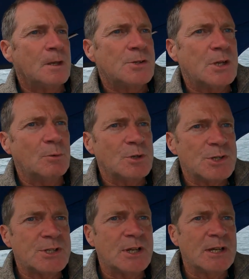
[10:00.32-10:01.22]
So we're
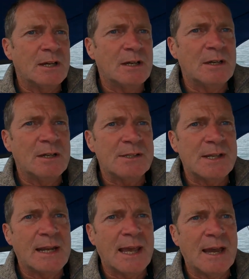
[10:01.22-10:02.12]
just
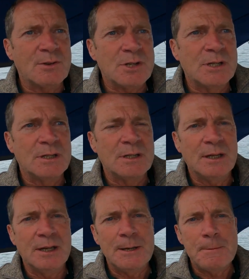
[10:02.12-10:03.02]
sailing out
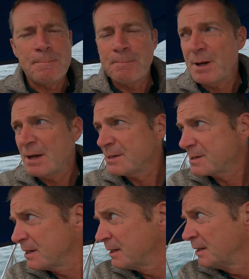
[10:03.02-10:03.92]

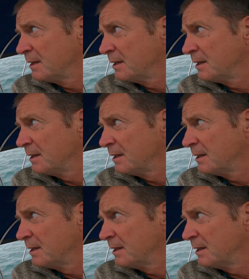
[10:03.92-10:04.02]
past